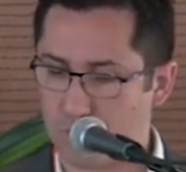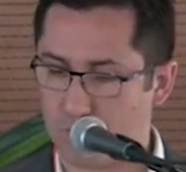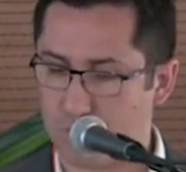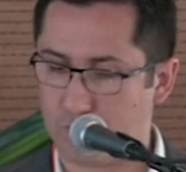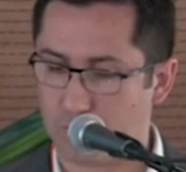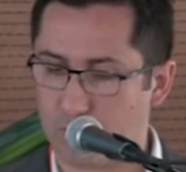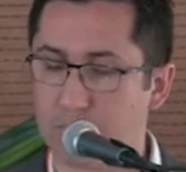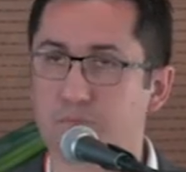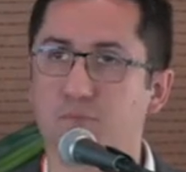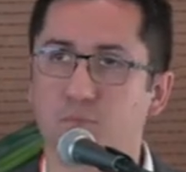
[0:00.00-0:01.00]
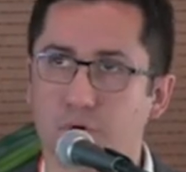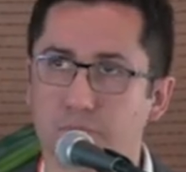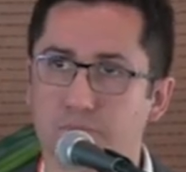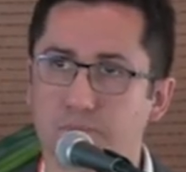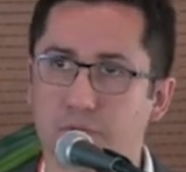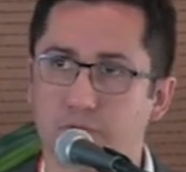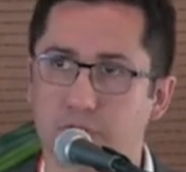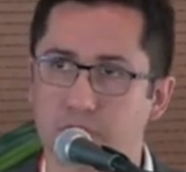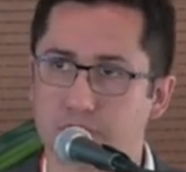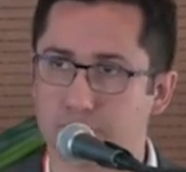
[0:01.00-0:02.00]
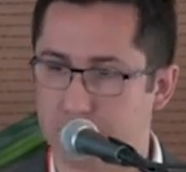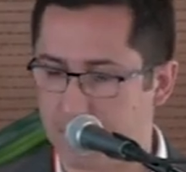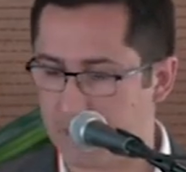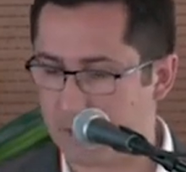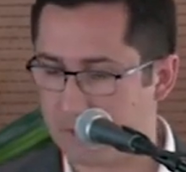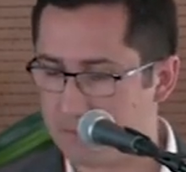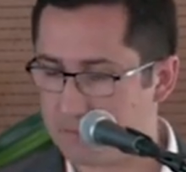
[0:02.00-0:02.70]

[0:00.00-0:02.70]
with one publication per year,